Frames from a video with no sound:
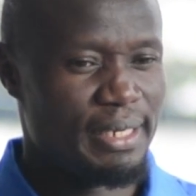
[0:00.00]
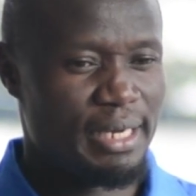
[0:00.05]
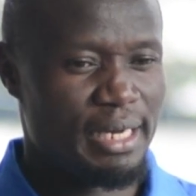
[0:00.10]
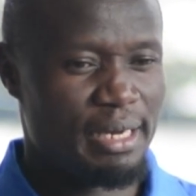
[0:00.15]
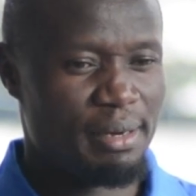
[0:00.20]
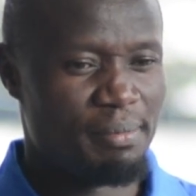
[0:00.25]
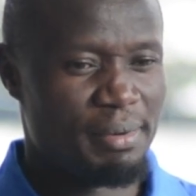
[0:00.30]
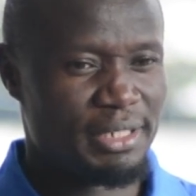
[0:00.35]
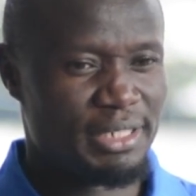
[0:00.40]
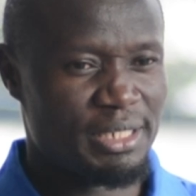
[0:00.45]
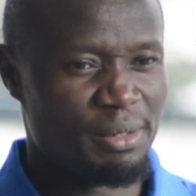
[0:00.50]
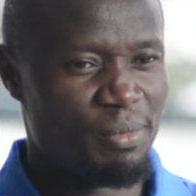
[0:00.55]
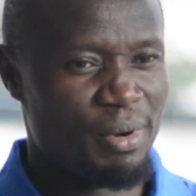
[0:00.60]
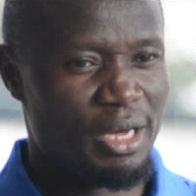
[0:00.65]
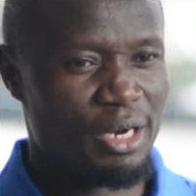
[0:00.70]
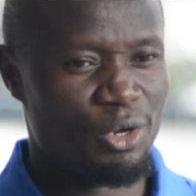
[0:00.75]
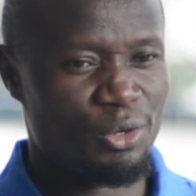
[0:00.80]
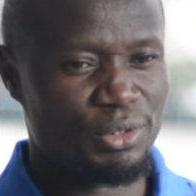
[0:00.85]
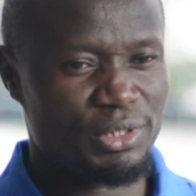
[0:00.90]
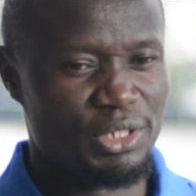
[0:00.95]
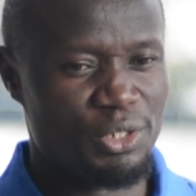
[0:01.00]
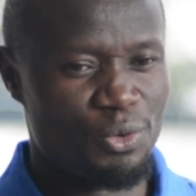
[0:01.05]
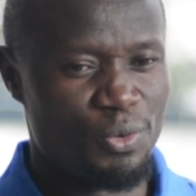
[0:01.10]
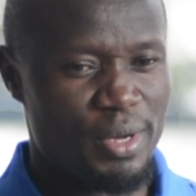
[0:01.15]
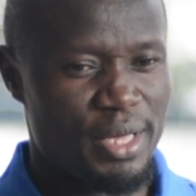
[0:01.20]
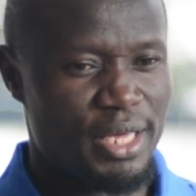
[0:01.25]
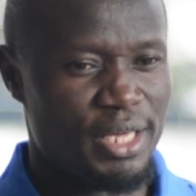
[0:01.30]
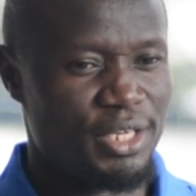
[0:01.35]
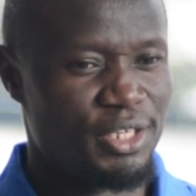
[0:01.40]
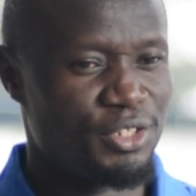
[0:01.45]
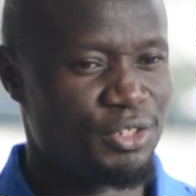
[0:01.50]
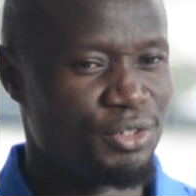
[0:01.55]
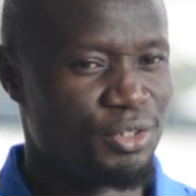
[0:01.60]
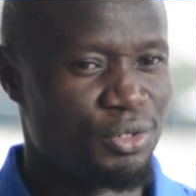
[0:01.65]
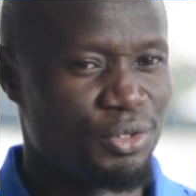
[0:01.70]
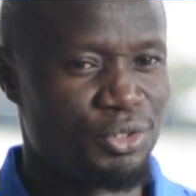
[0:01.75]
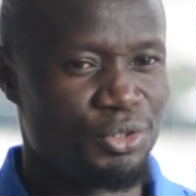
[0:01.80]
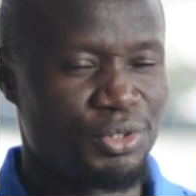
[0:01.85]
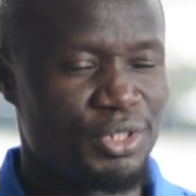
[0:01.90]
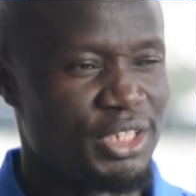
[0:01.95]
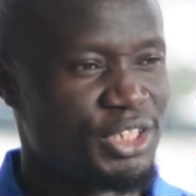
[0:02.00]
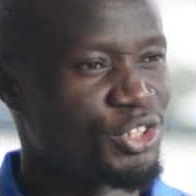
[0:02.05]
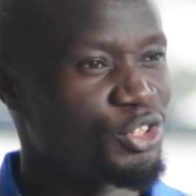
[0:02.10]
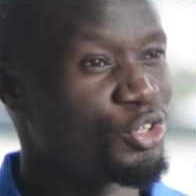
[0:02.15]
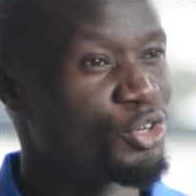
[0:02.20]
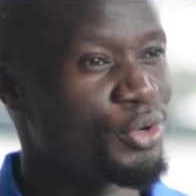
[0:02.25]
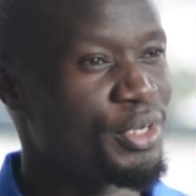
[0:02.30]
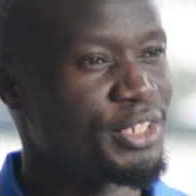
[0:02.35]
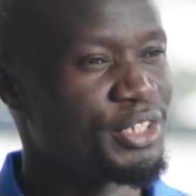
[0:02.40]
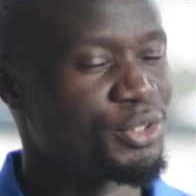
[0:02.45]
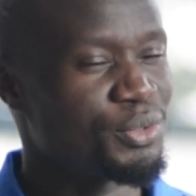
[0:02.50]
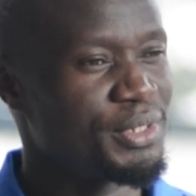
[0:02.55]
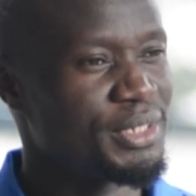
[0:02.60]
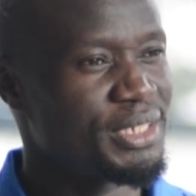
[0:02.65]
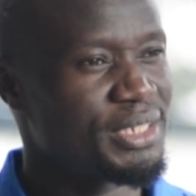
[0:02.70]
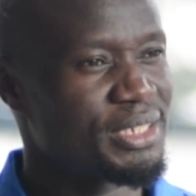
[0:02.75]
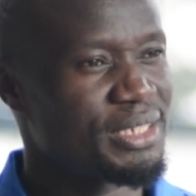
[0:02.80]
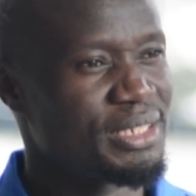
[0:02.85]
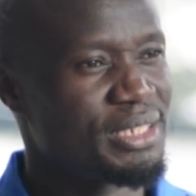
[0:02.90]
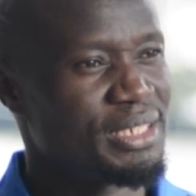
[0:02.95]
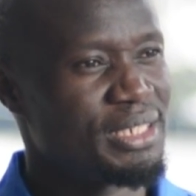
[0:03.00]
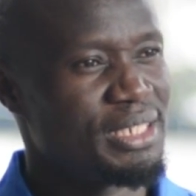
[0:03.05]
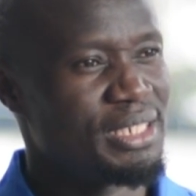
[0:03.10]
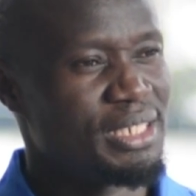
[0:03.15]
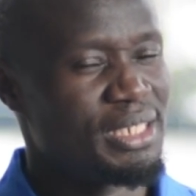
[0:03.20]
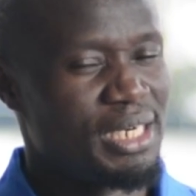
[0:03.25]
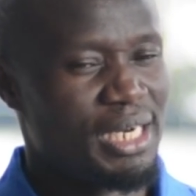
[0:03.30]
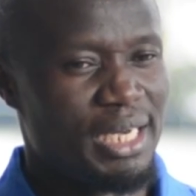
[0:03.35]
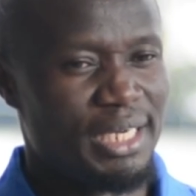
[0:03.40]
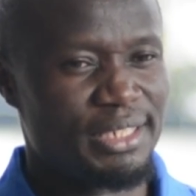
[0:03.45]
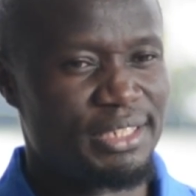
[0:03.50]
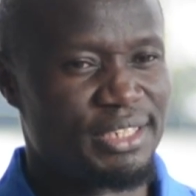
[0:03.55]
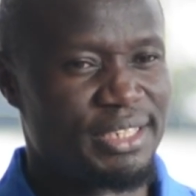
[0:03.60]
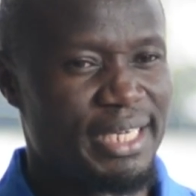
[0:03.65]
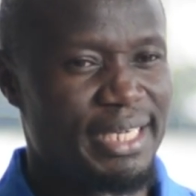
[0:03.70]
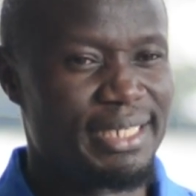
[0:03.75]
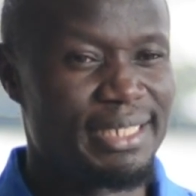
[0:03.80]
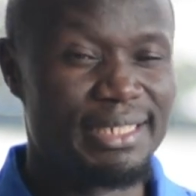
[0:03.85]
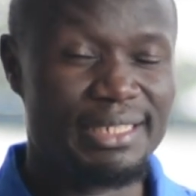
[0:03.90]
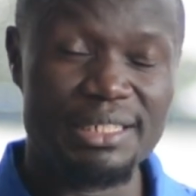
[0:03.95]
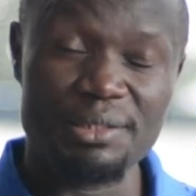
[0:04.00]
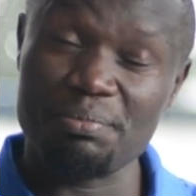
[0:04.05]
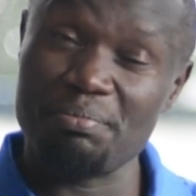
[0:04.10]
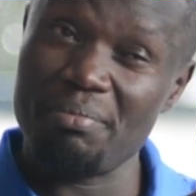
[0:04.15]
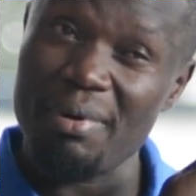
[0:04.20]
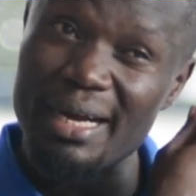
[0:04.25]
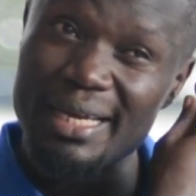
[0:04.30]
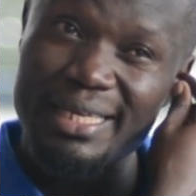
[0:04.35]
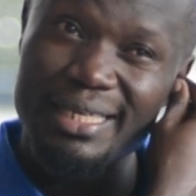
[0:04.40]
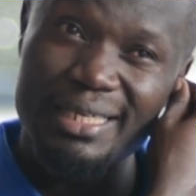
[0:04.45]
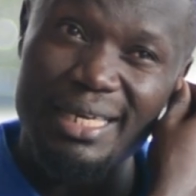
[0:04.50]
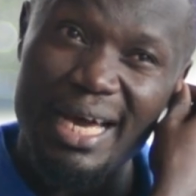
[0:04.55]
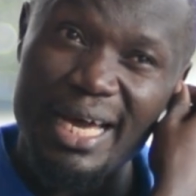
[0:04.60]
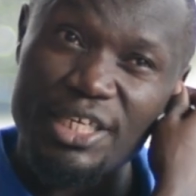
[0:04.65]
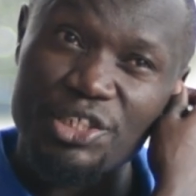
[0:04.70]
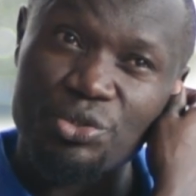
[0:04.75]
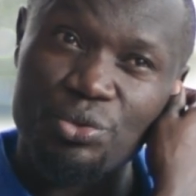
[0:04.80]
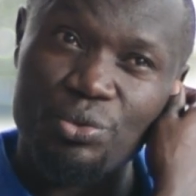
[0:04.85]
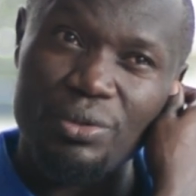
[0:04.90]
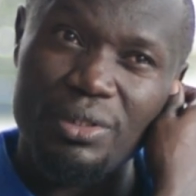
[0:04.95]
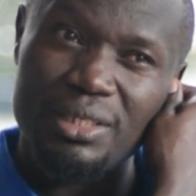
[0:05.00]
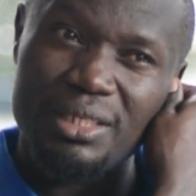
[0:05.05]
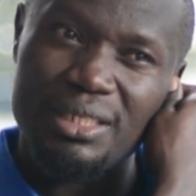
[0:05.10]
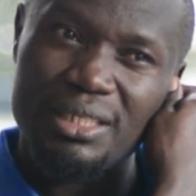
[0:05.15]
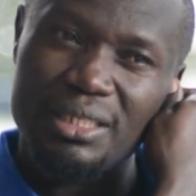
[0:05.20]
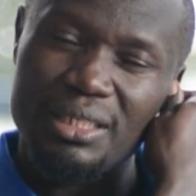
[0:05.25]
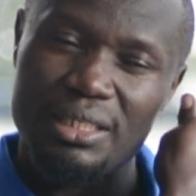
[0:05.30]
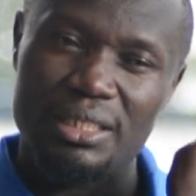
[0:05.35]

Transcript: But somewhere along the way, you just grow into it. I tried it back in high school.